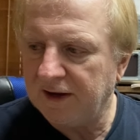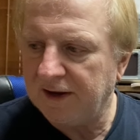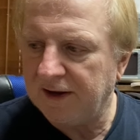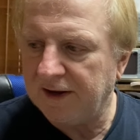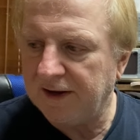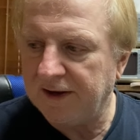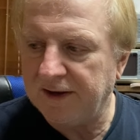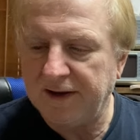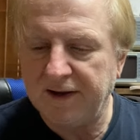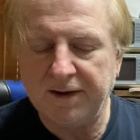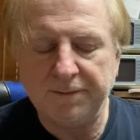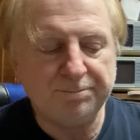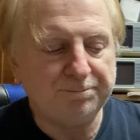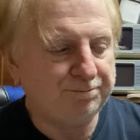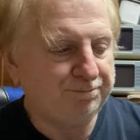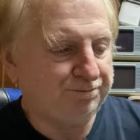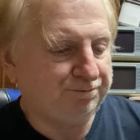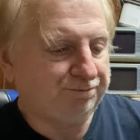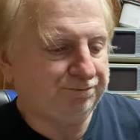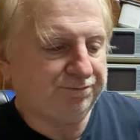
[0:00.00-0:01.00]

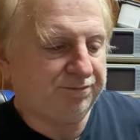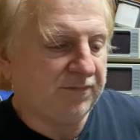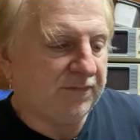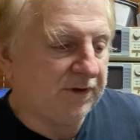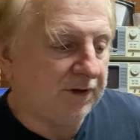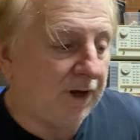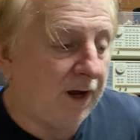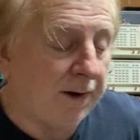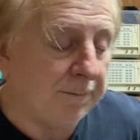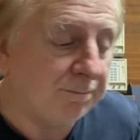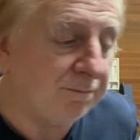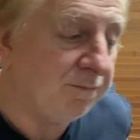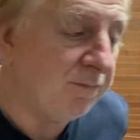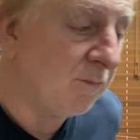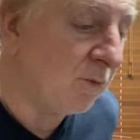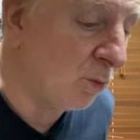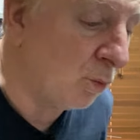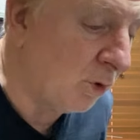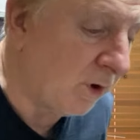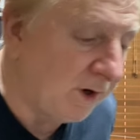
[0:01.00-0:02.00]
Yeah,
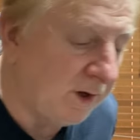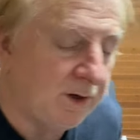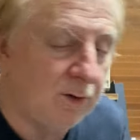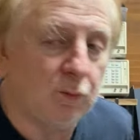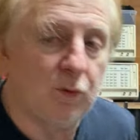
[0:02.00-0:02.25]
really,